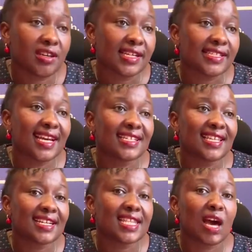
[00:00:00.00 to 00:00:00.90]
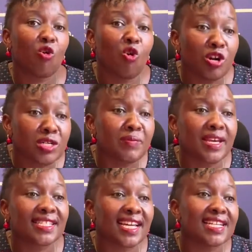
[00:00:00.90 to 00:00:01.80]
such that the court
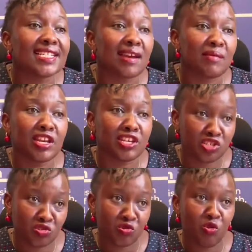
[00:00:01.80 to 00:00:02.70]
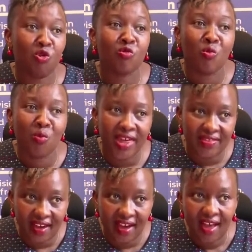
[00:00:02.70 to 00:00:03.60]
makes a determination on whether